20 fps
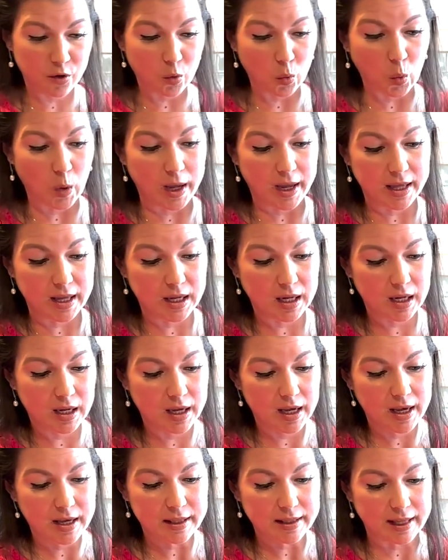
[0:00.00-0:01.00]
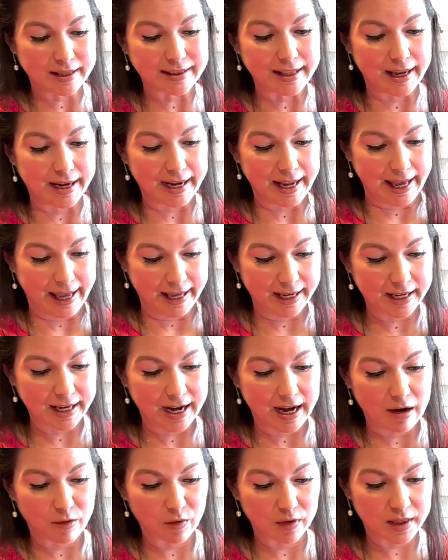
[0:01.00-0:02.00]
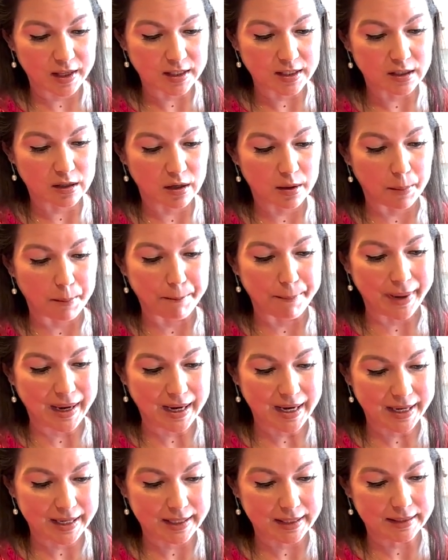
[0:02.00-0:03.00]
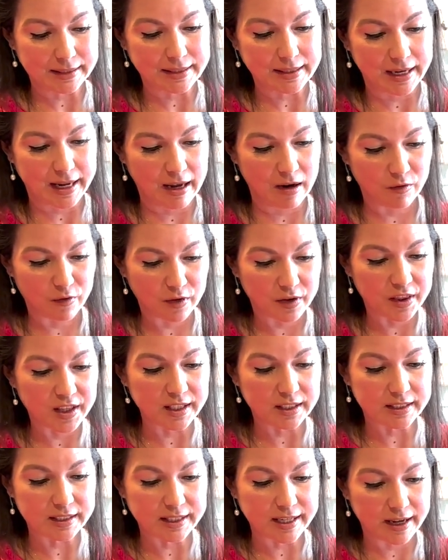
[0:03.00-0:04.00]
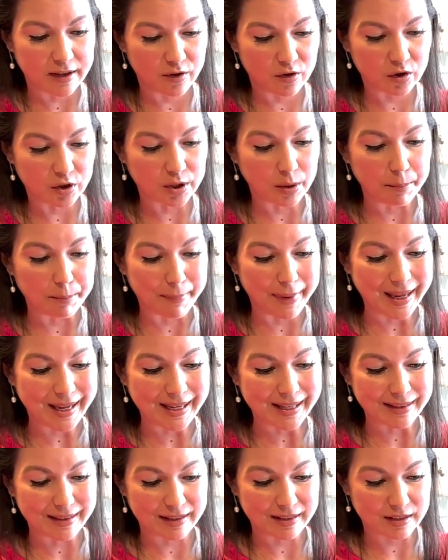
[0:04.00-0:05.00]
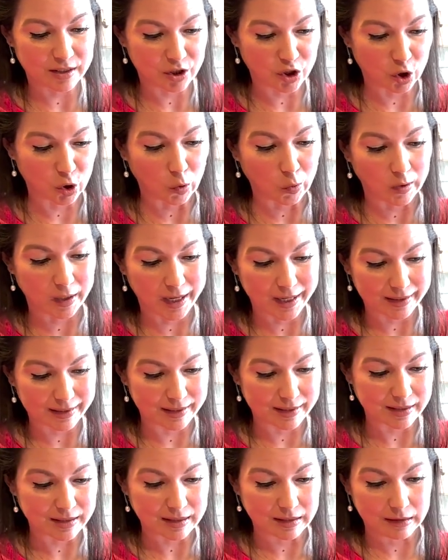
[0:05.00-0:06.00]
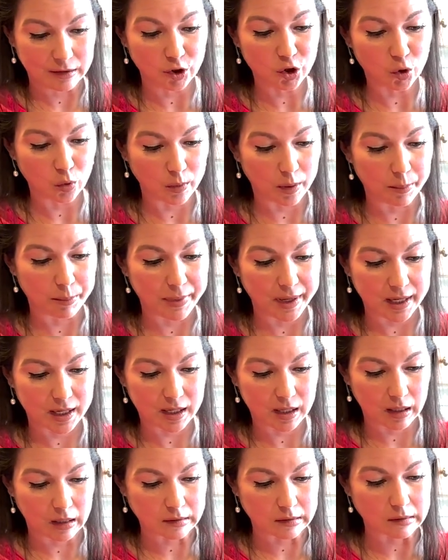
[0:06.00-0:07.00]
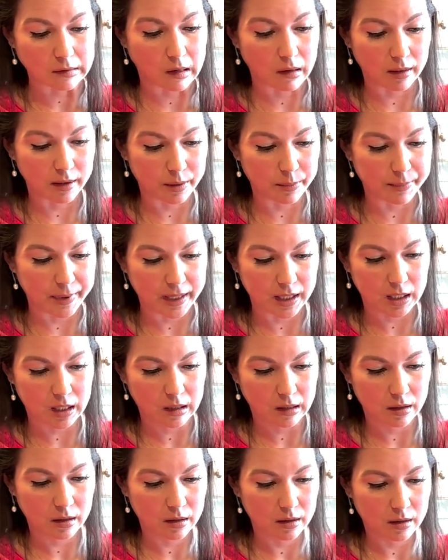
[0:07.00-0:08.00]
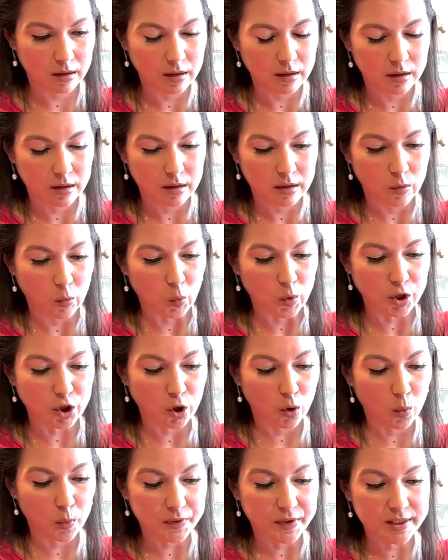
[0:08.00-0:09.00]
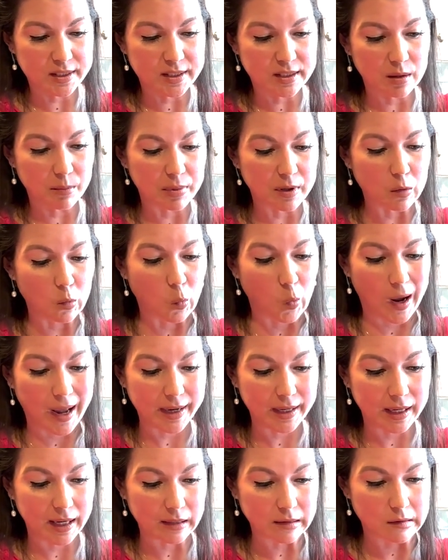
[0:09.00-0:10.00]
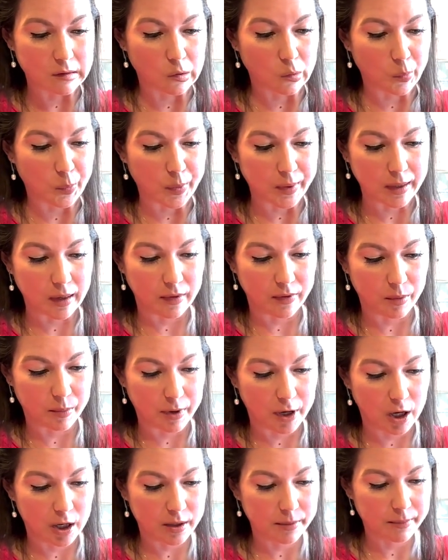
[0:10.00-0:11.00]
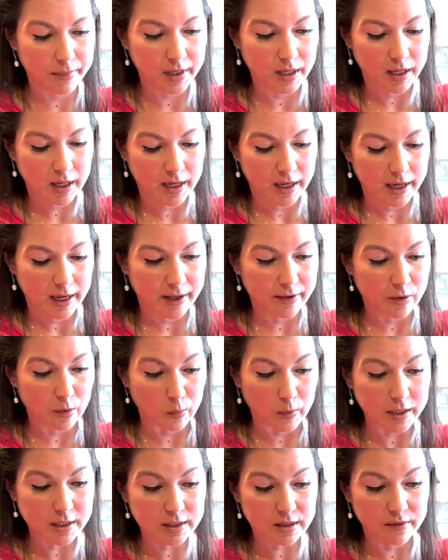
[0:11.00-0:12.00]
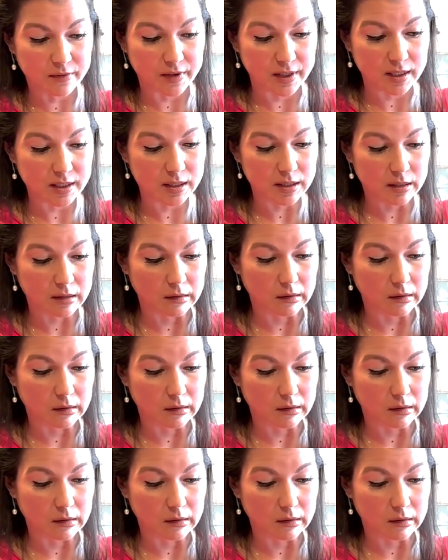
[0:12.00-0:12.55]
way that egg and everything's gonna bind everything together to make this, to create this into a bake, a solid bake. We don't want this to be wet and soupy on the bottom, and the rest of this